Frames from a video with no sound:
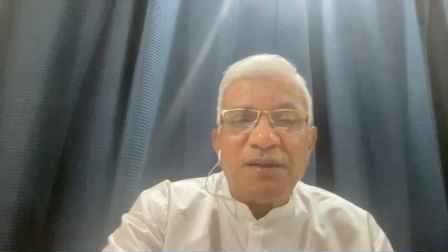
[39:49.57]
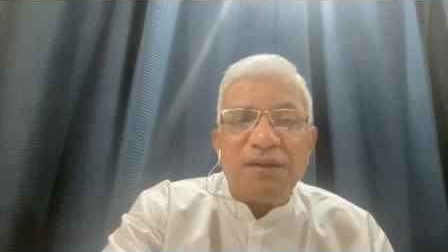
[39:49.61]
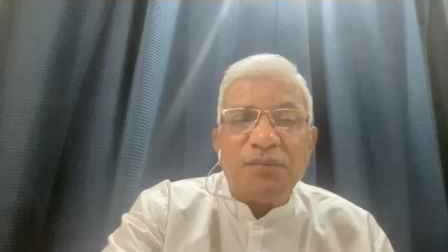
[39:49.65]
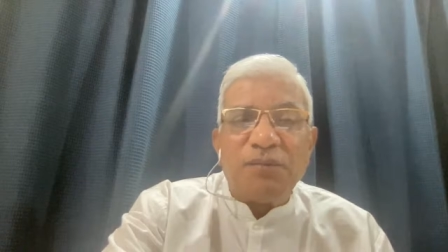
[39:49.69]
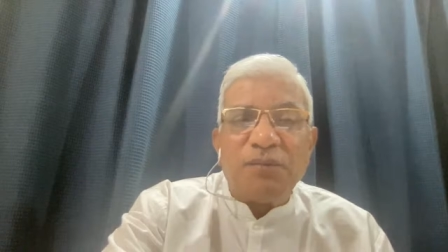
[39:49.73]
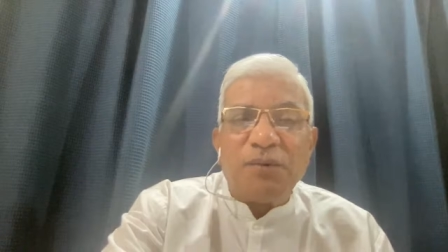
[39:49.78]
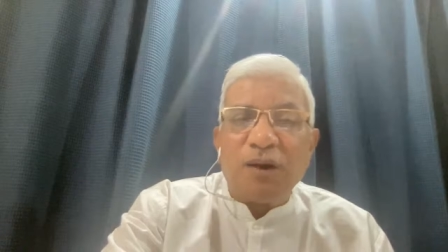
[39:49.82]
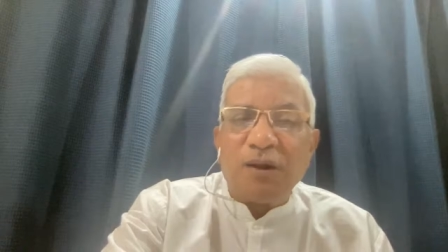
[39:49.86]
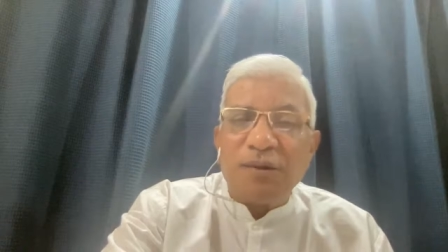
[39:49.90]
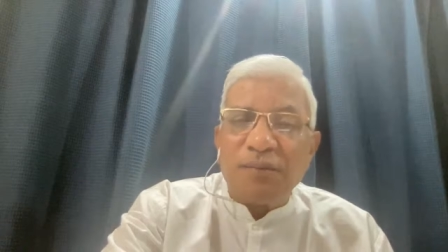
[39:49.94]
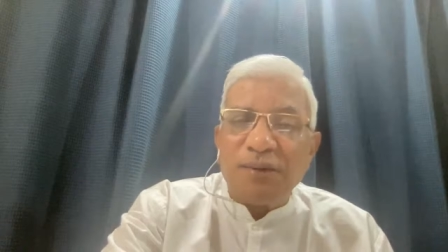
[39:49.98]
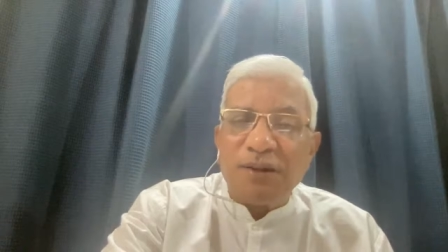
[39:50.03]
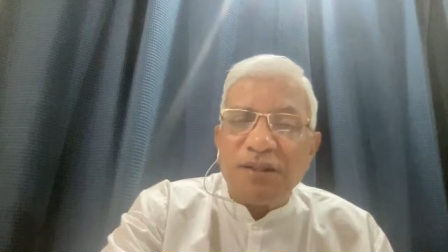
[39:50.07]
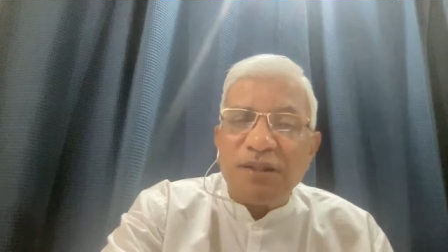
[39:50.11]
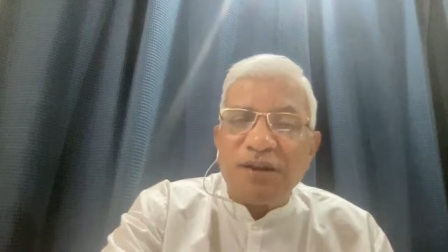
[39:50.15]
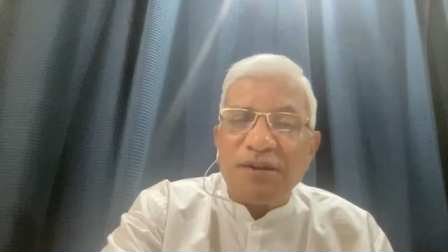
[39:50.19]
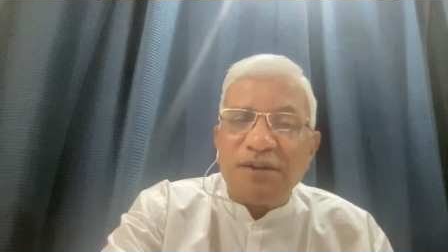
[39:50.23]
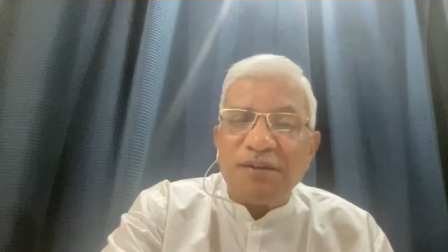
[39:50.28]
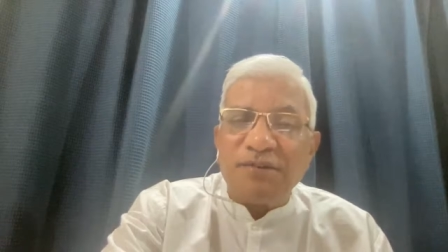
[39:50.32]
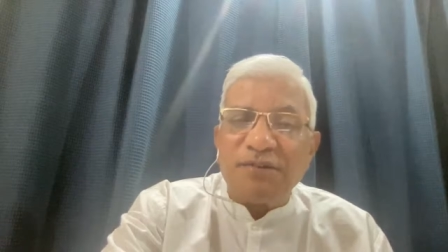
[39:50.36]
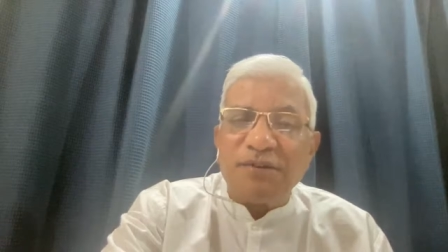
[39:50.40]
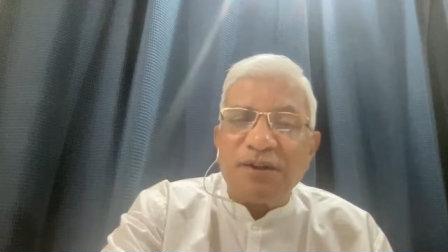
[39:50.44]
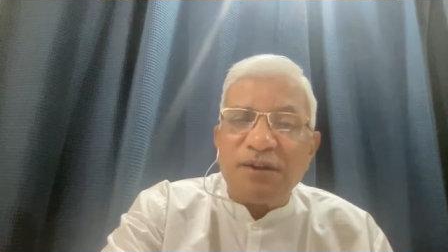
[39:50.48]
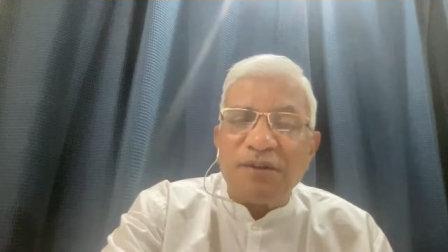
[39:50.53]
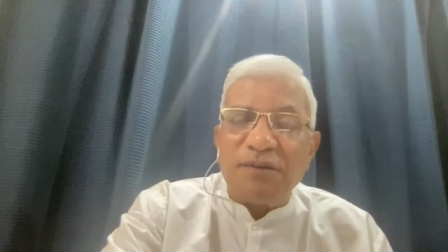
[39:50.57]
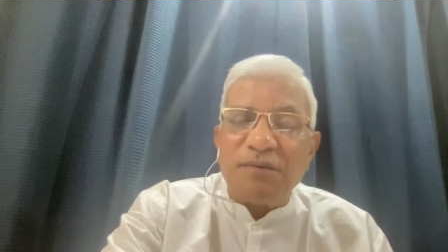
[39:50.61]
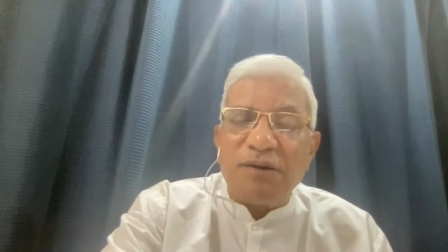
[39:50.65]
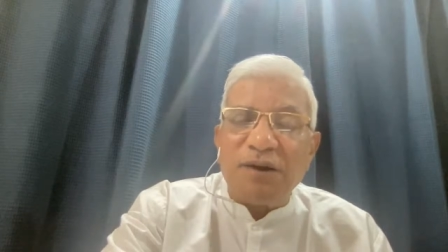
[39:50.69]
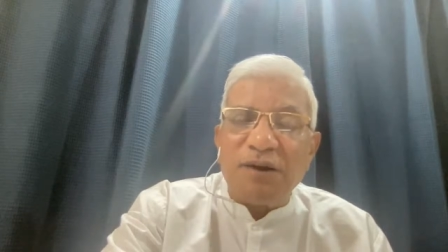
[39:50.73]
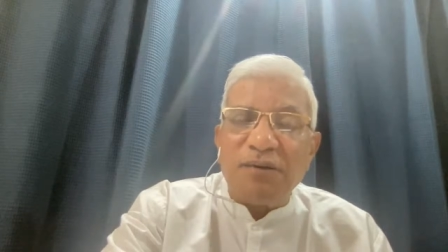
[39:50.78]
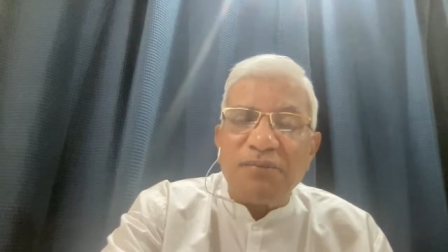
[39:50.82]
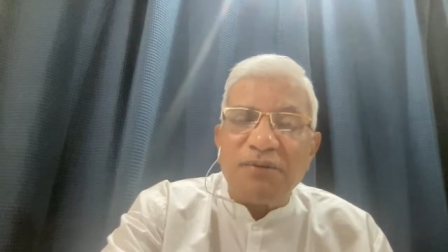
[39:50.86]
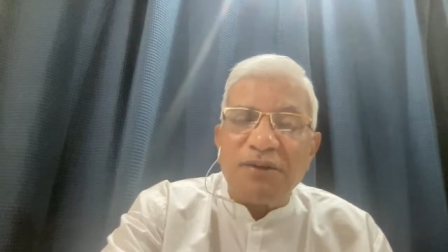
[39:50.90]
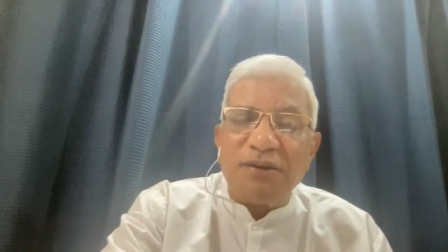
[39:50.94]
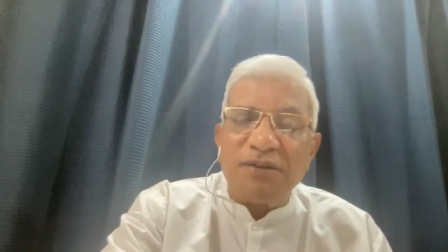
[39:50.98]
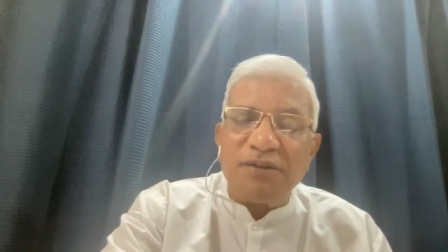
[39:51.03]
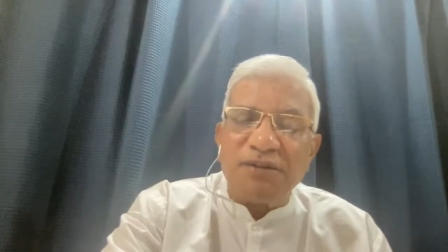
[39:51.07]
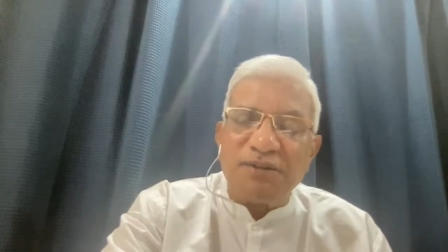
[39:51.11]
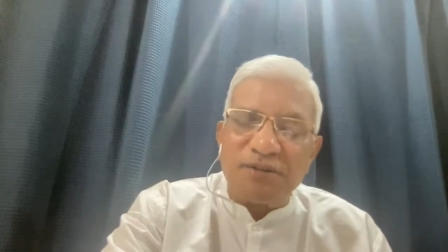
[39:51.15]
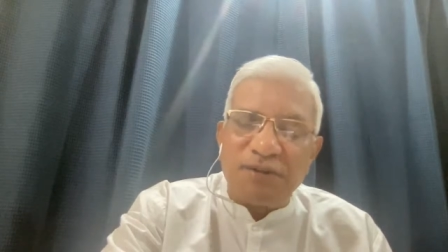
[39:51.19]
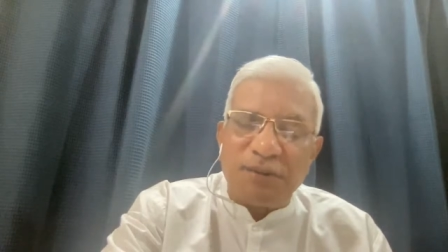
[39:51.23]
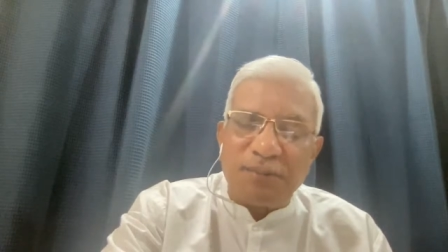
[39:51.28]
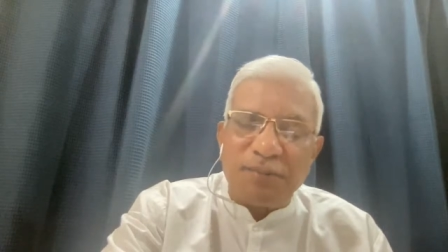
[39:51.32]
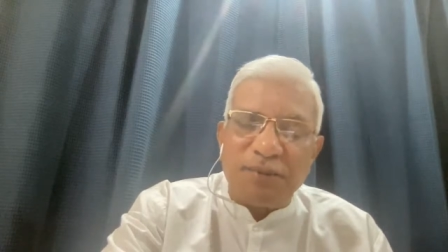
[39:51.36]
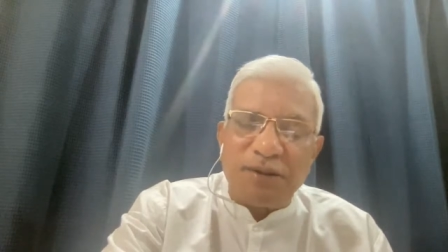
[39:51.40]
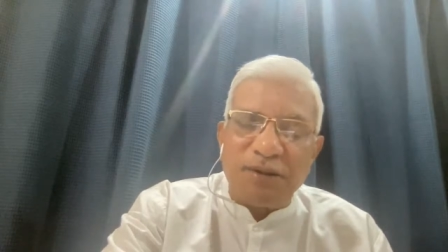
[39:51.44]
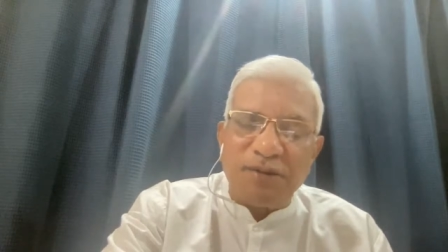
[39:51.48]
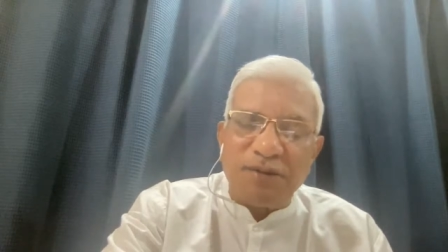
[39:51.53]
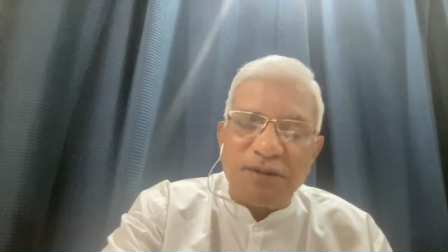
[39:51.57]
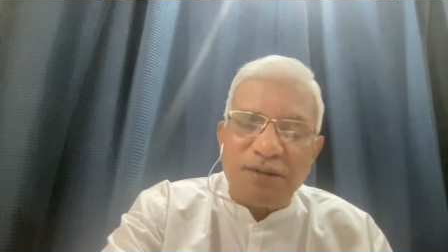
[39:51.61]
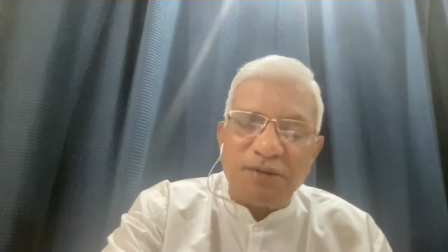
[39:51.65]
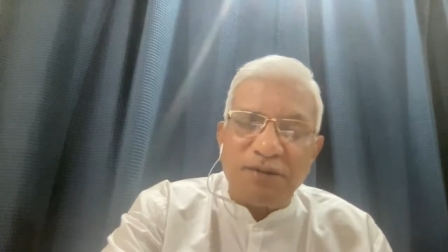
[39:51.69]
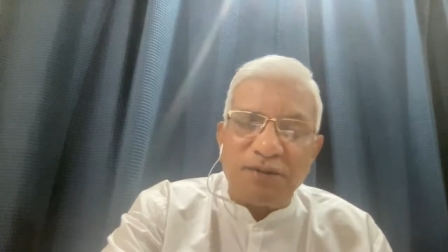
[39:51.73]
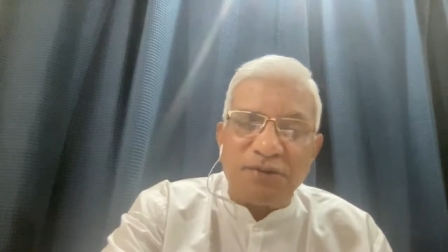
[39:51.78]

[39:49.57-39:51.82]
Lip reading: Whatever that is required for the Samaja,